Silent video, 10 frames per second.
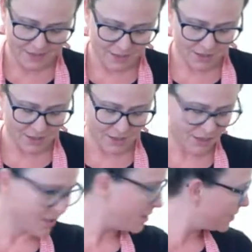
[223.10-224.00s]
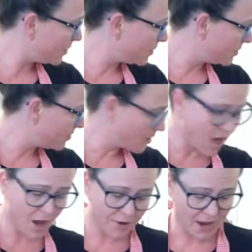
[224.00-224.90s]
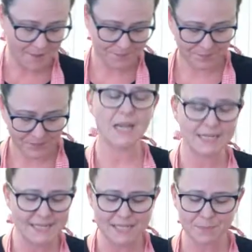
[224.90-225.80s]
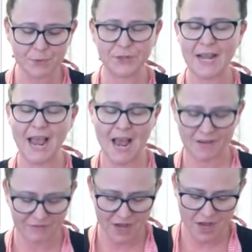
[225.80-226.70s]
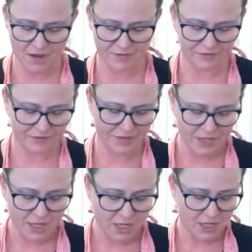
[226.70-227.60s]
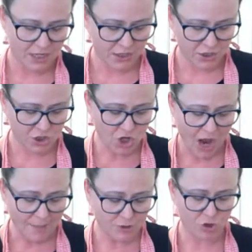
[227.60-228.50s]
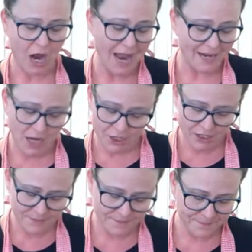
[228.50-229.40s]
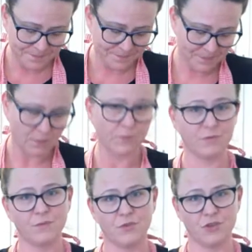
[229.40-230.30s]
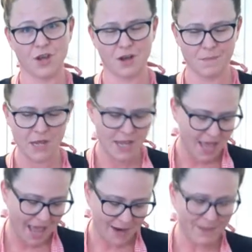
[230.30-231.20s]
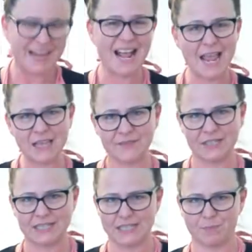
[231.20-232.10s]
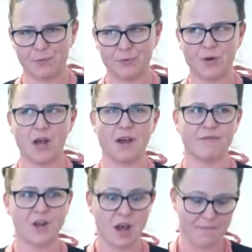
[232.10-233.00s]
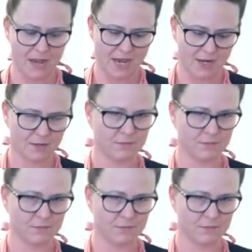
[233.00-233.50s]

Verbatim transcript: oh yeah, a teaspoon and a half of chopped dried onion, yum, and about 1/8 of a teaspoon of nutmeg.